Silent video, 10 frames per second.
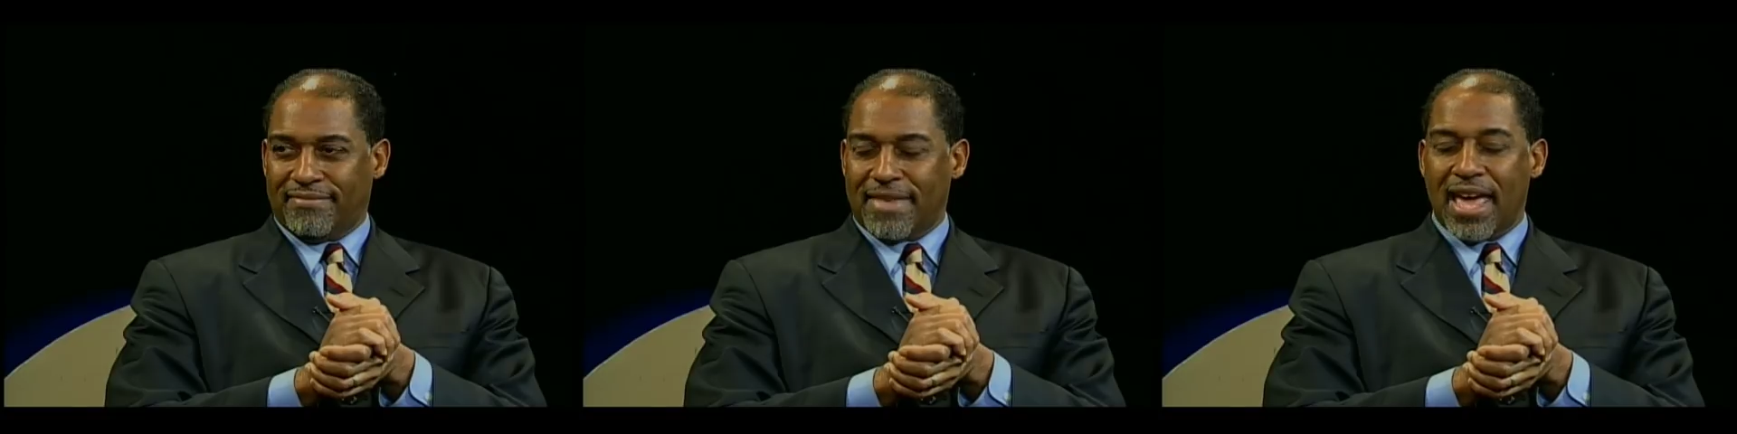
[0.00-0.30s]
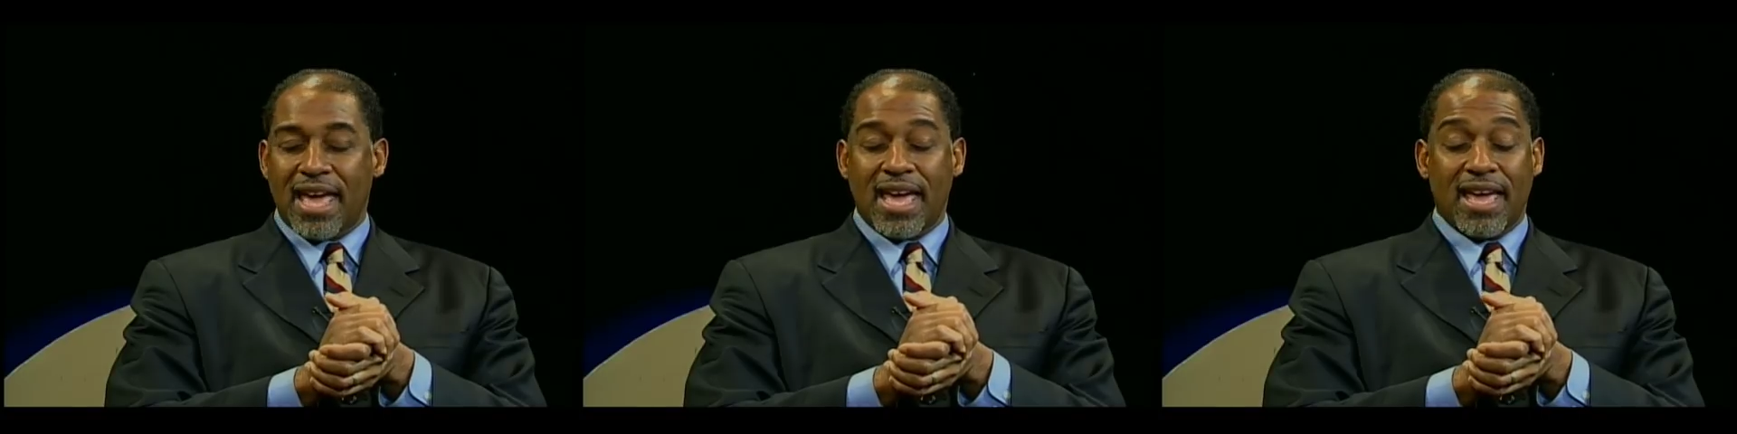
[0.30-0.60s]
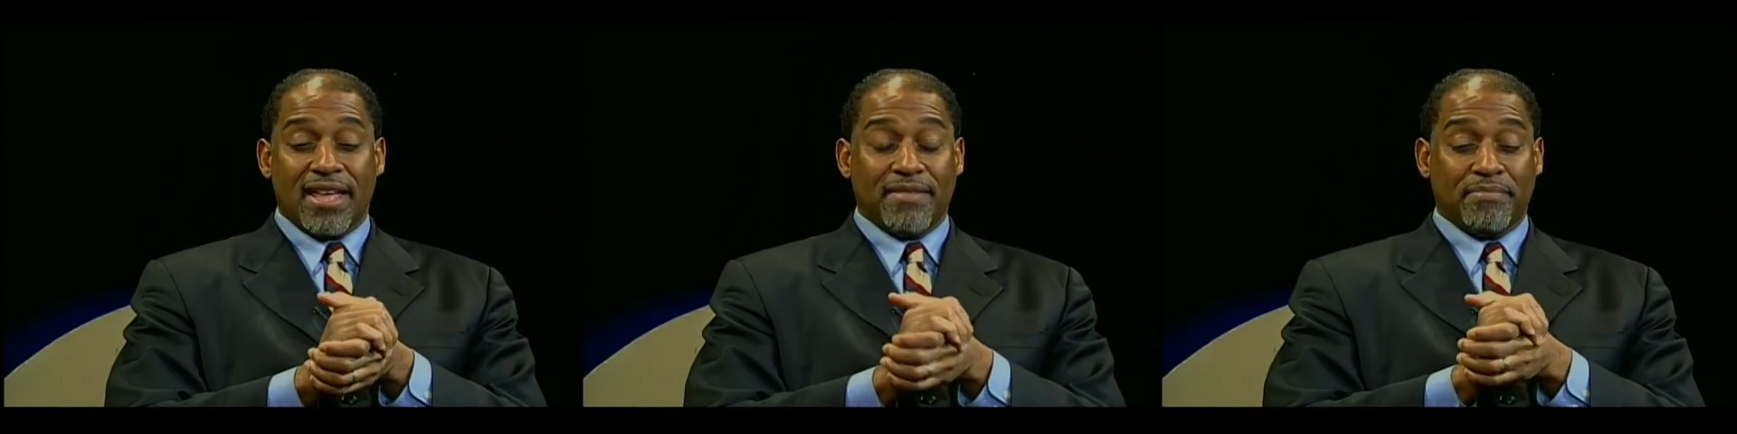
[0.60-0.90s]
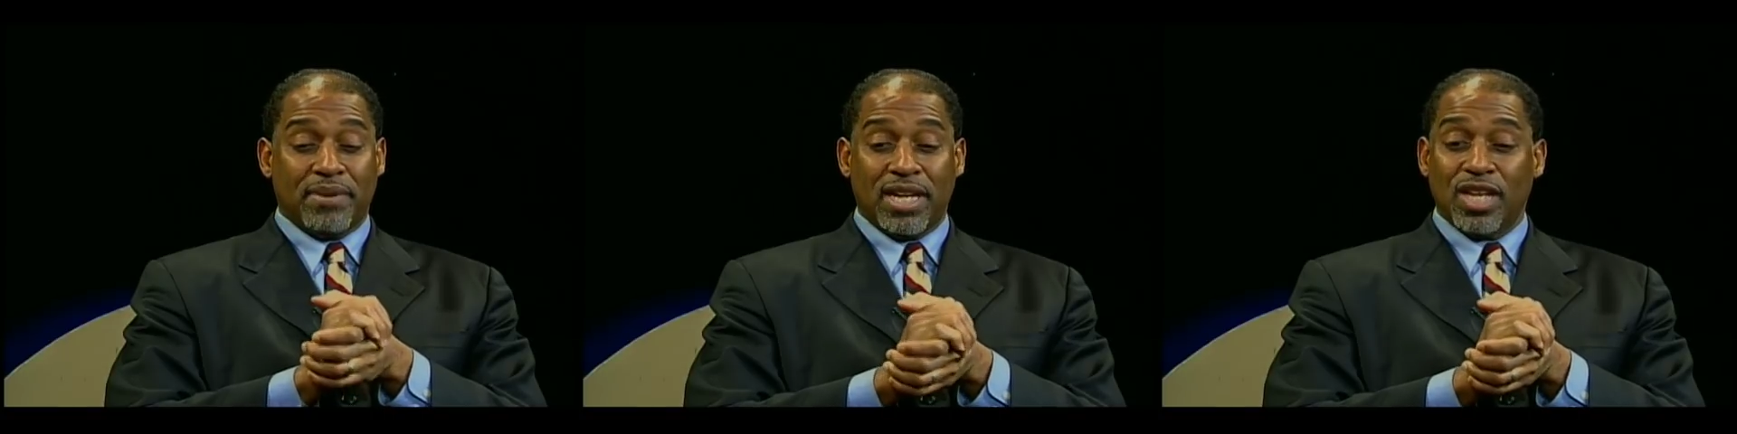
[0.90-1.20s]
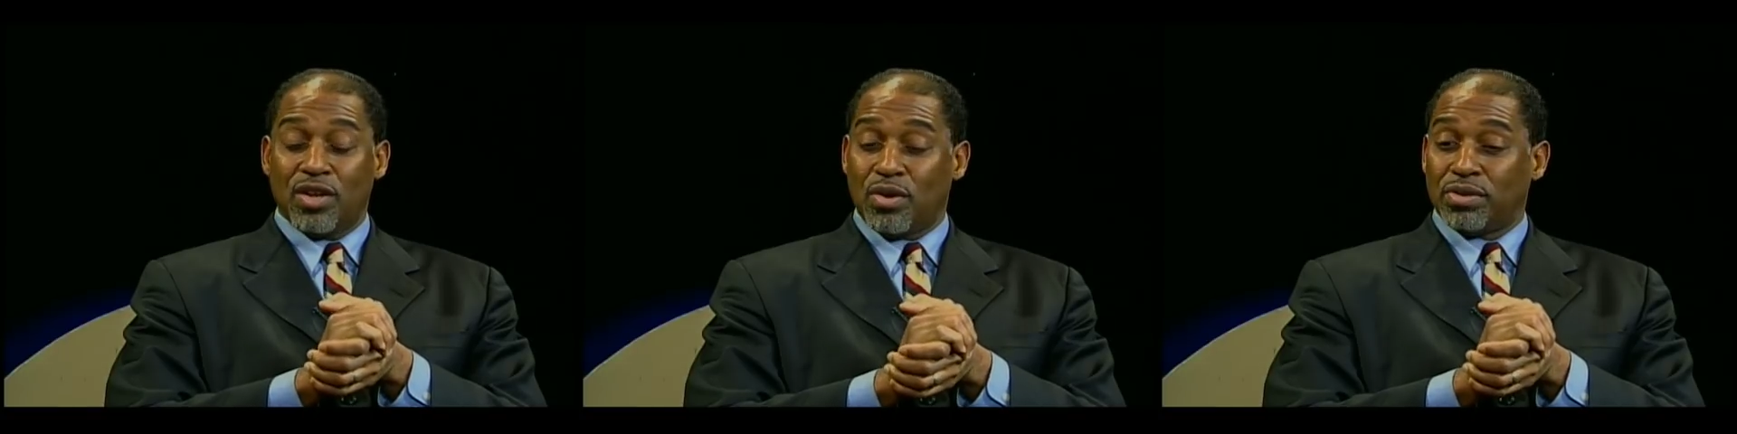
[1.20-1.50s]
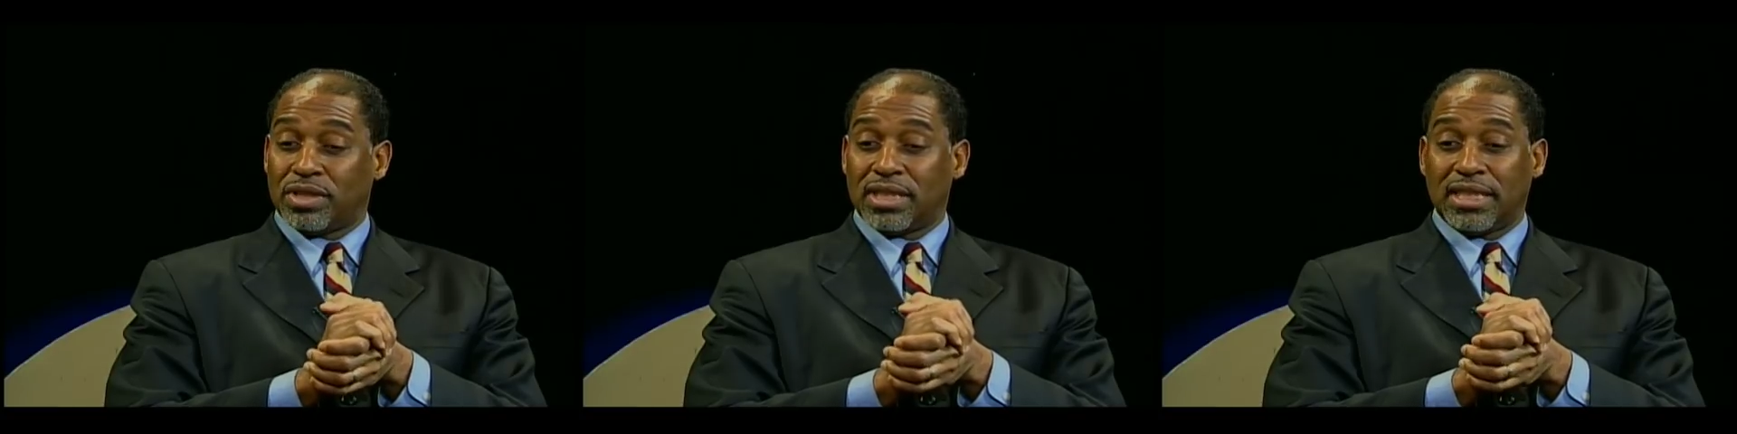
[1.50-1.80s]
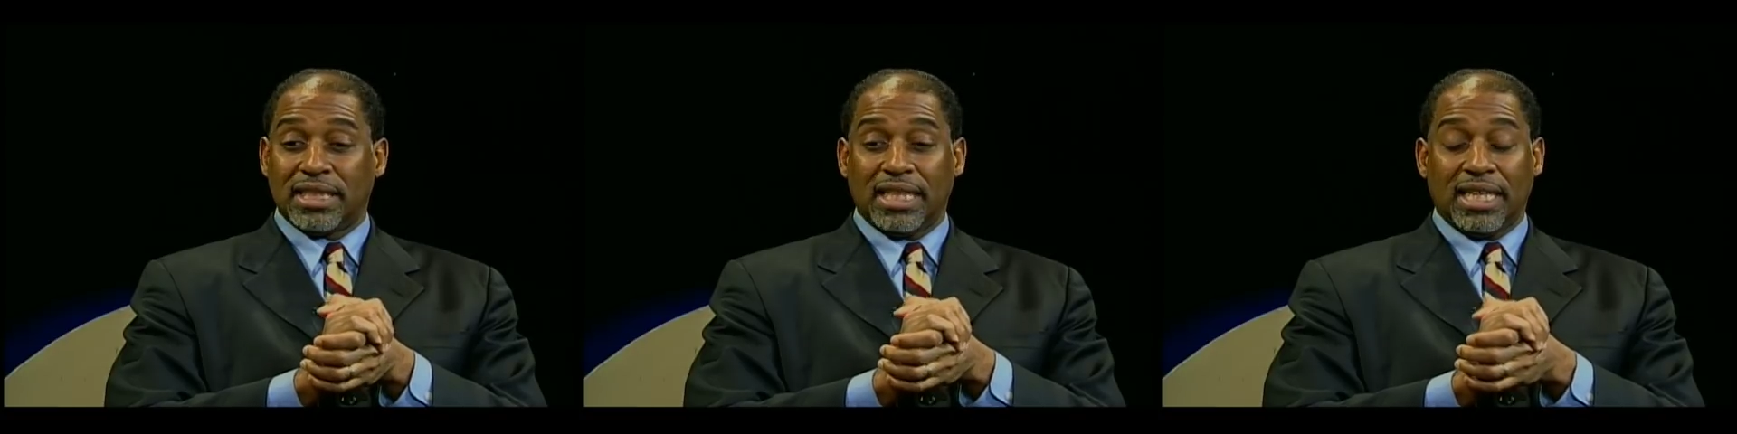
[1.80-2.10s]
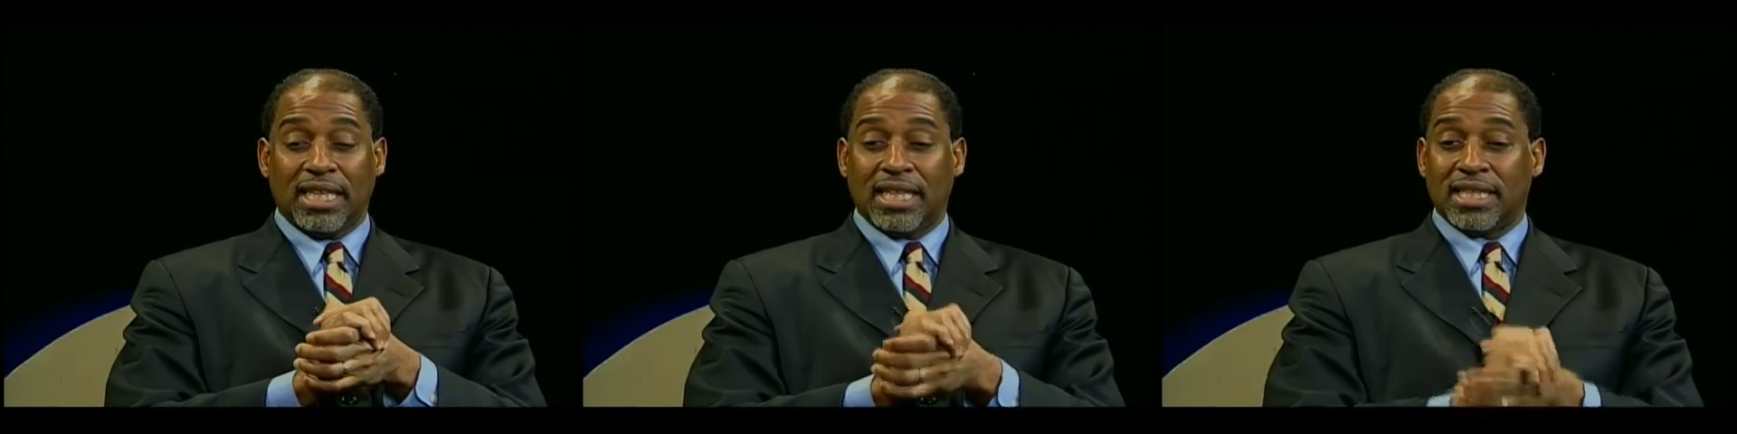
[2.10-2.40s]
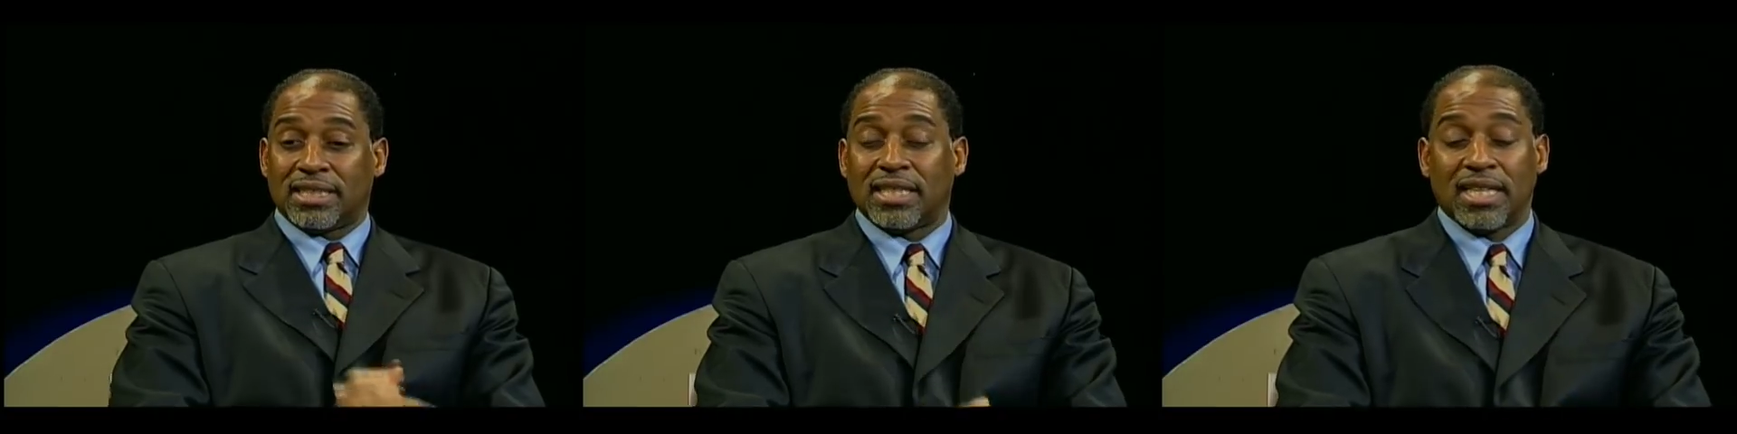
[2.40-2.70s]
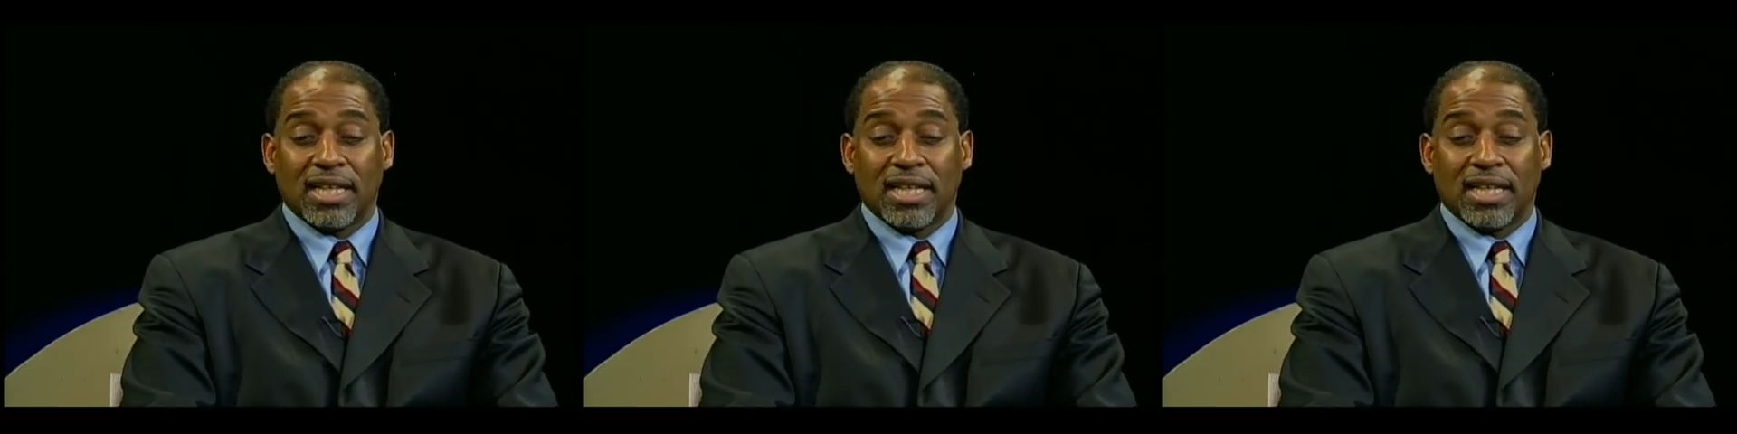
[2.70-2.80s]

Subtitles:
And Benny Golson is